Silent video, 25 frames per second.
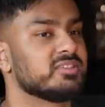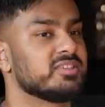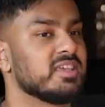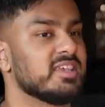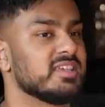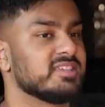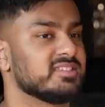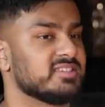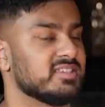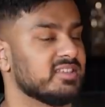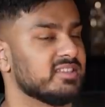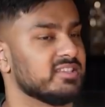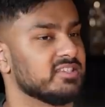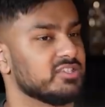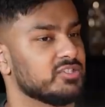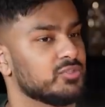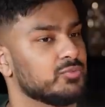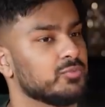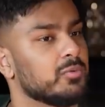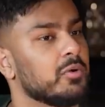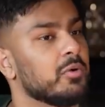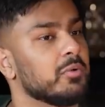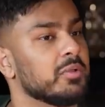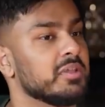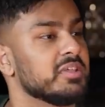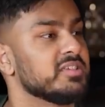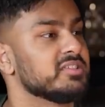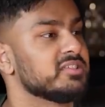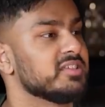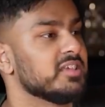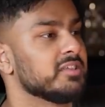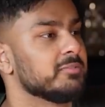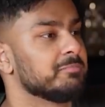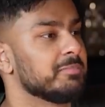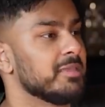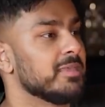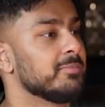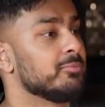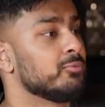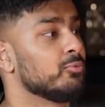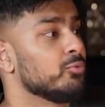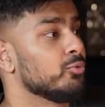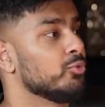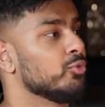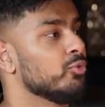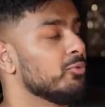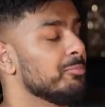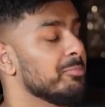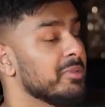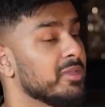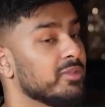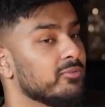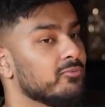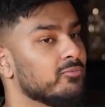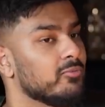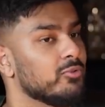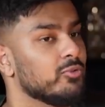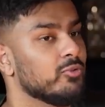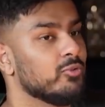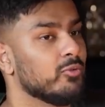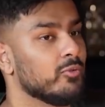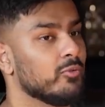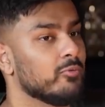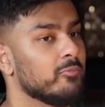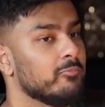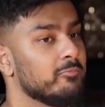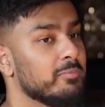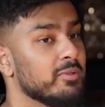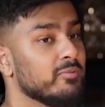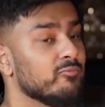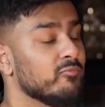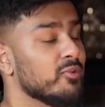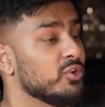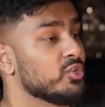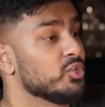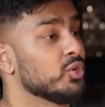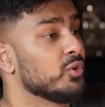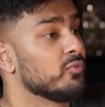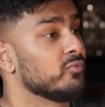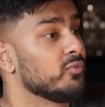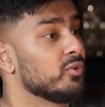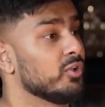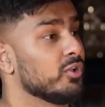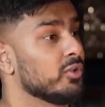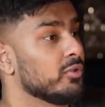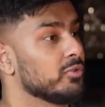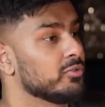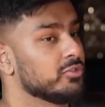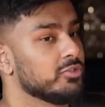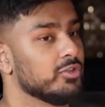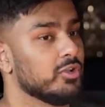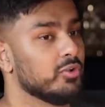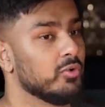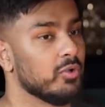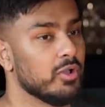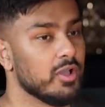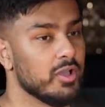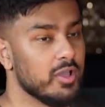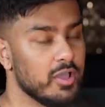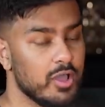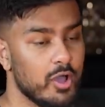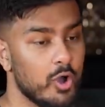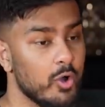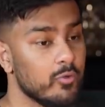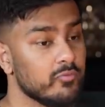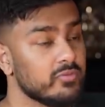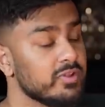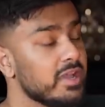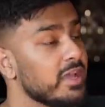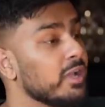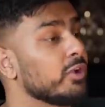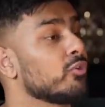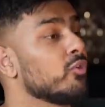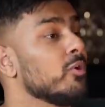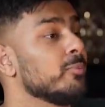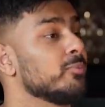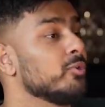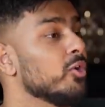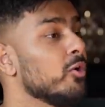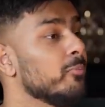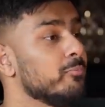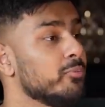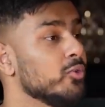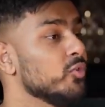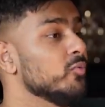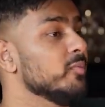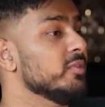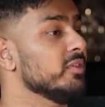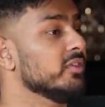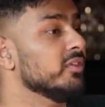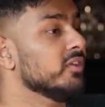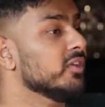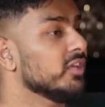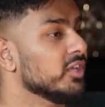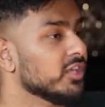Tate said this as well. He said people who have made who have been rich over you know overnight crypto booming. Yeah.